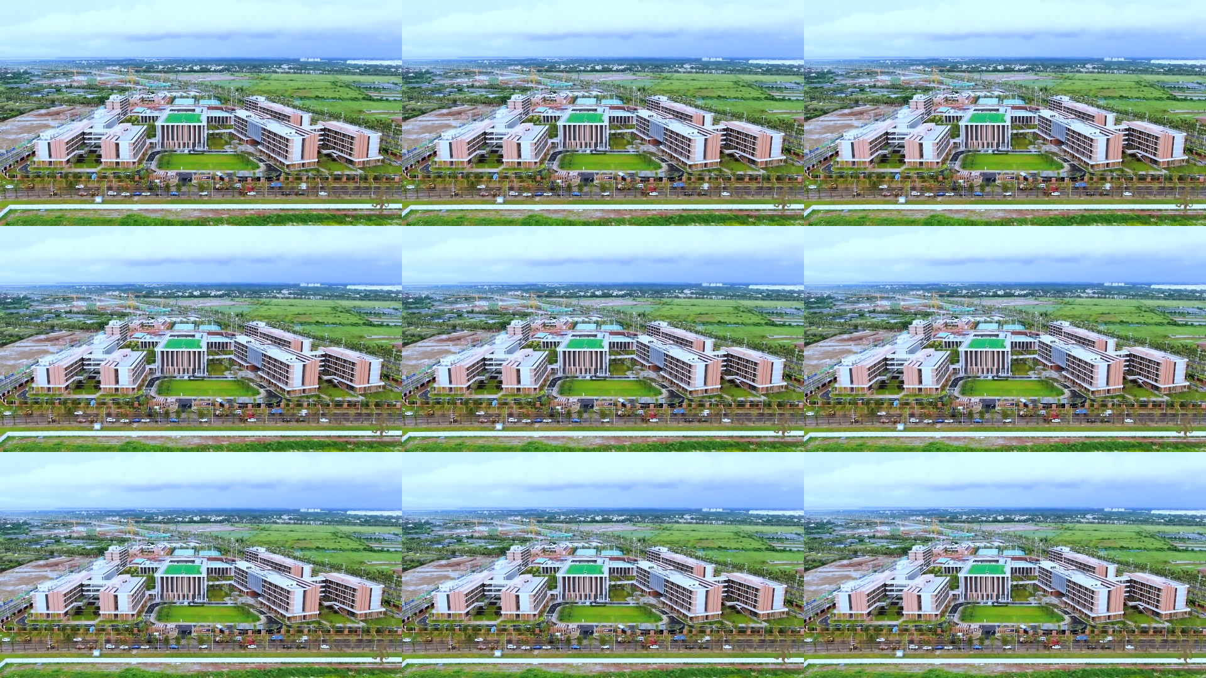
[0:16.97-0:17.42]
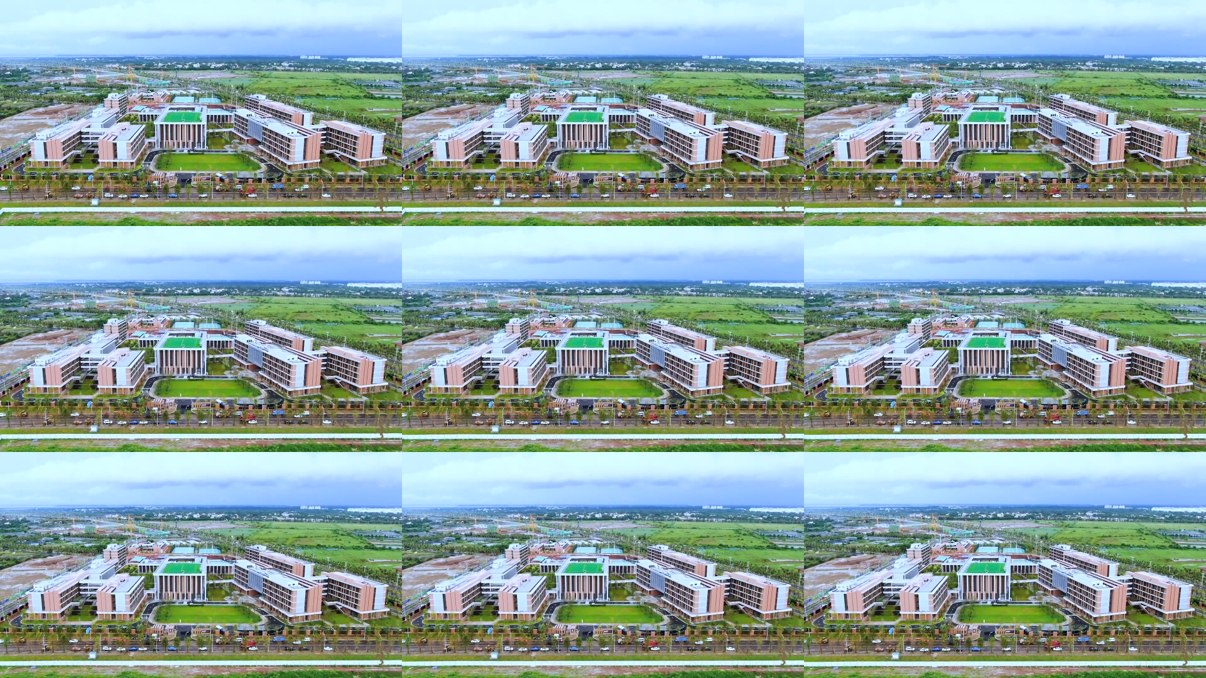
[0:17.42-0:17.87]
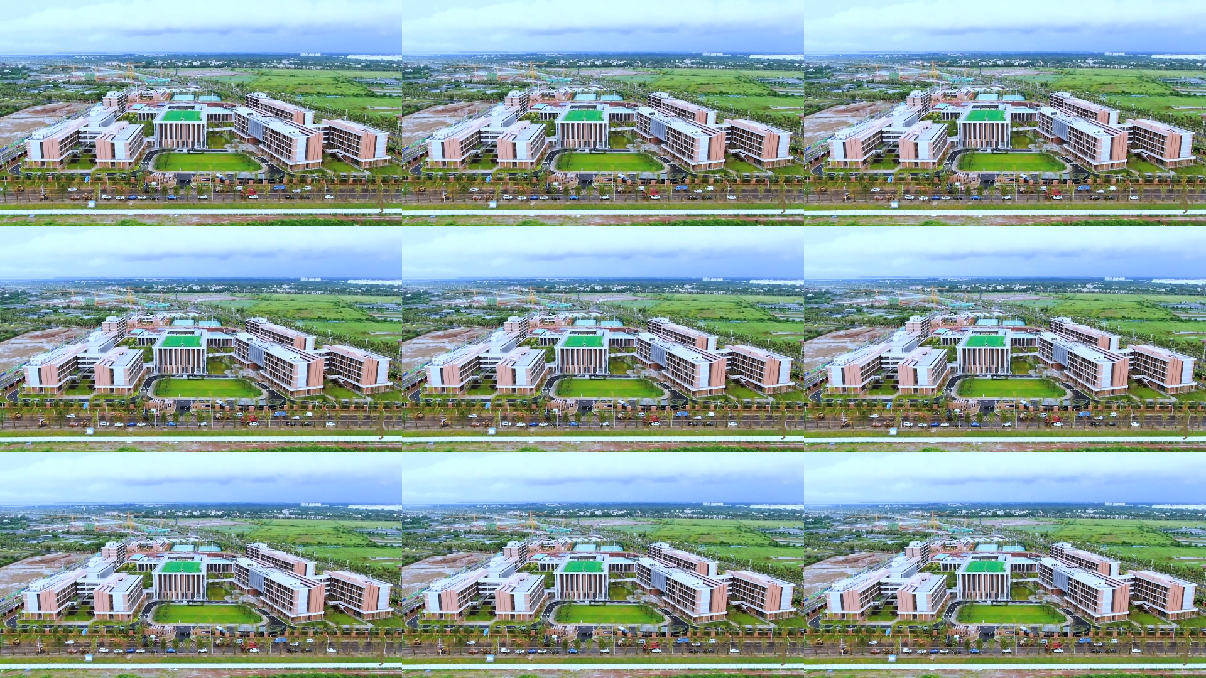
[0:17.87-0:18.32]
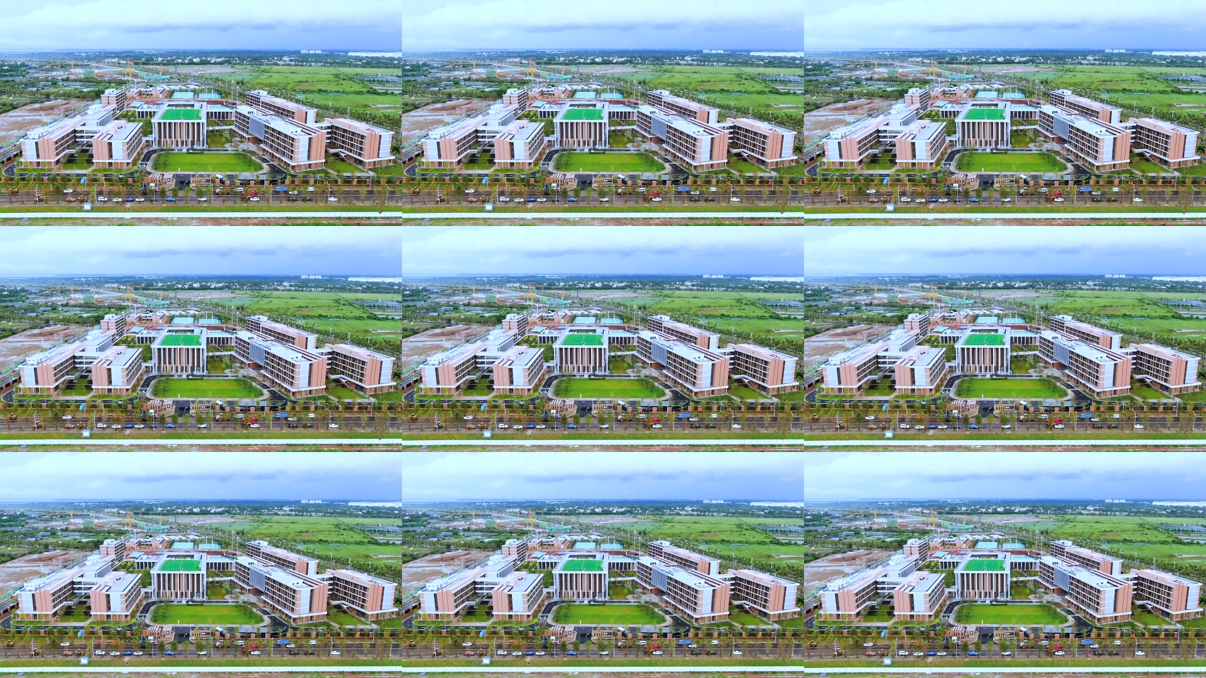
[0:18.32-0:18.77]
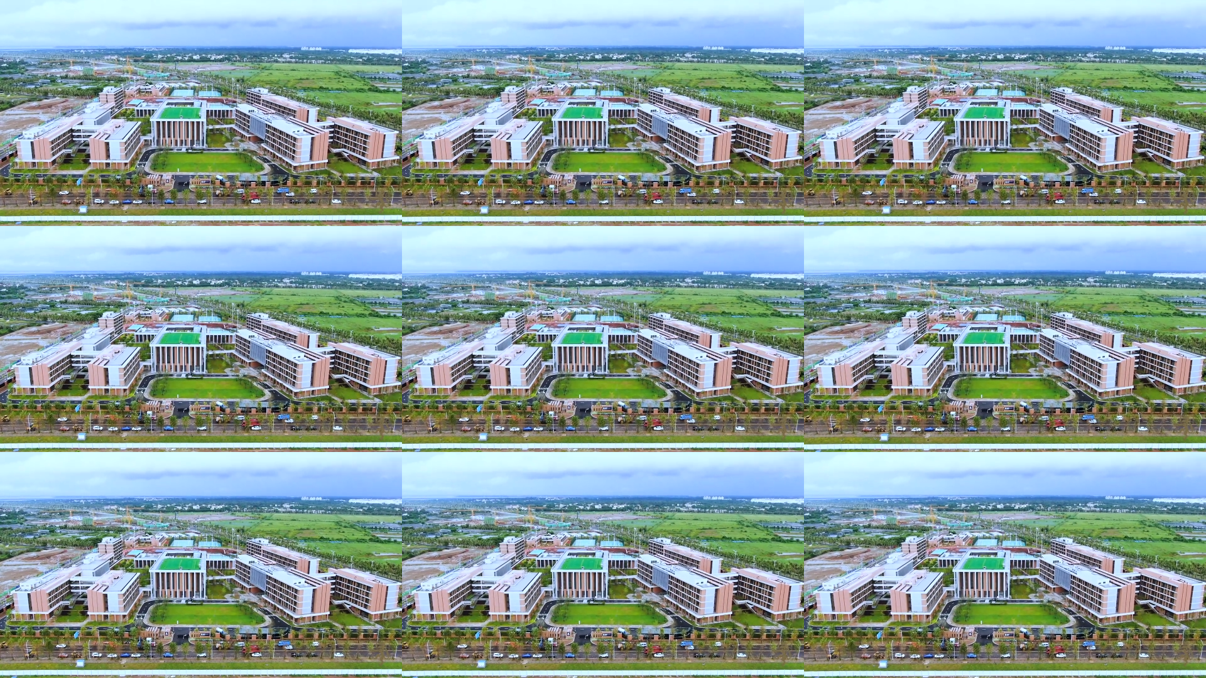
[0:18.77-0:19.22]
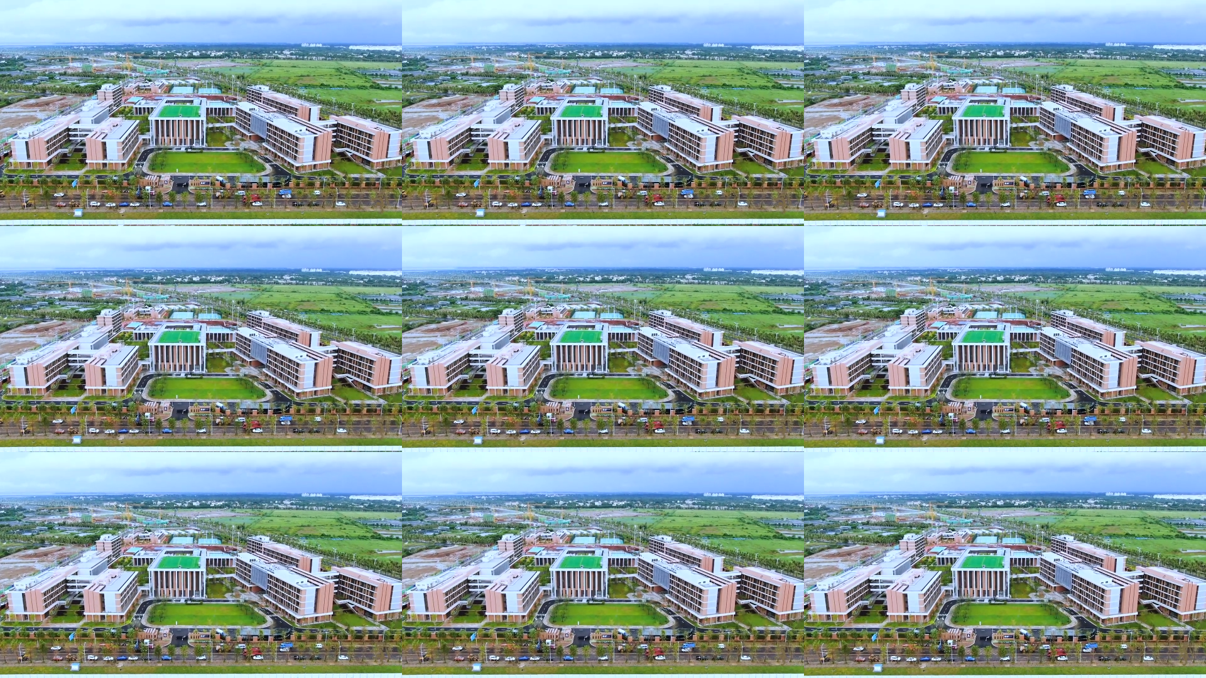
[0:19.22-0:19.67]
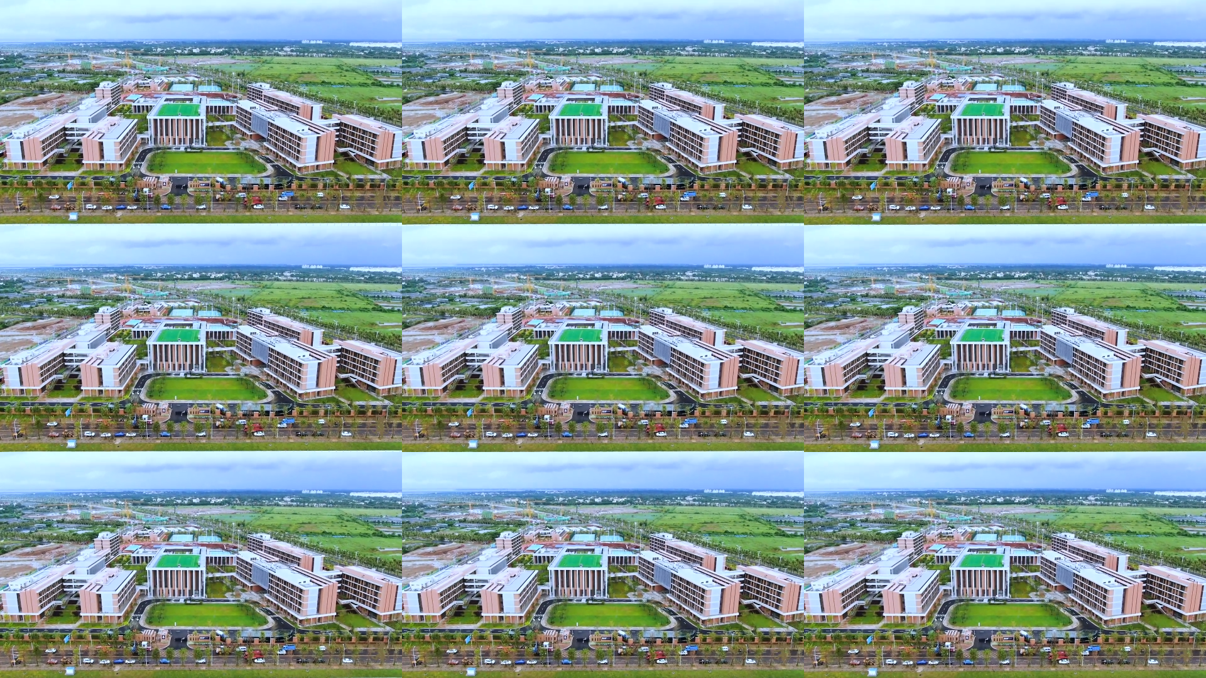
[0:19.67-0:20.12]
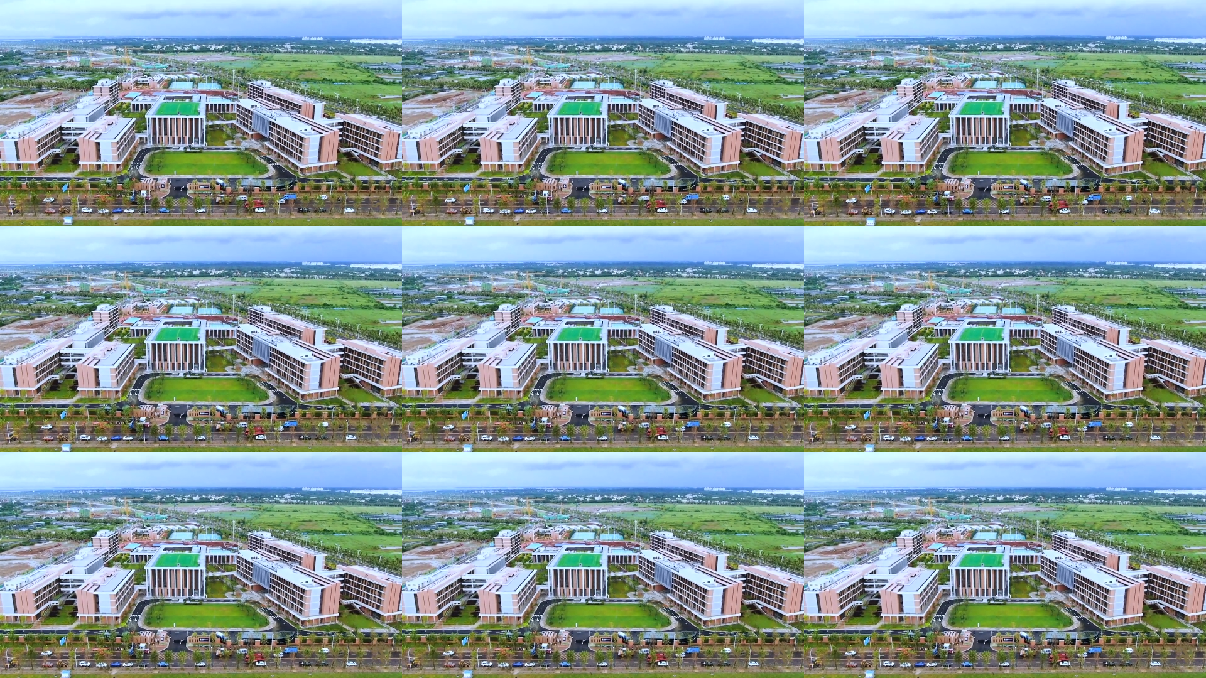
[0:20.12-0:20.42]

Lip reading: No face is visible, so there are no lips to read.